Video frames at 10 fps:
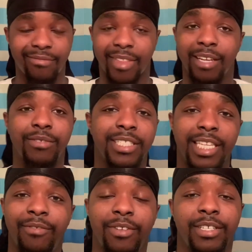I'm just
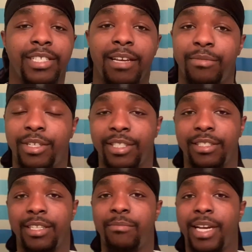giving you an example because it
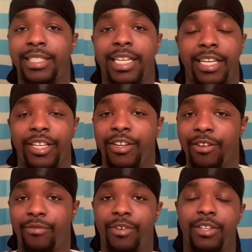might take a year
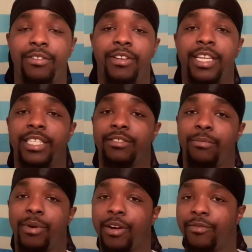for you to get your
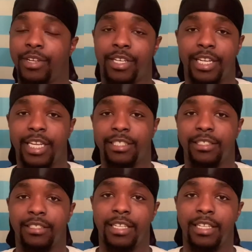perfect connections,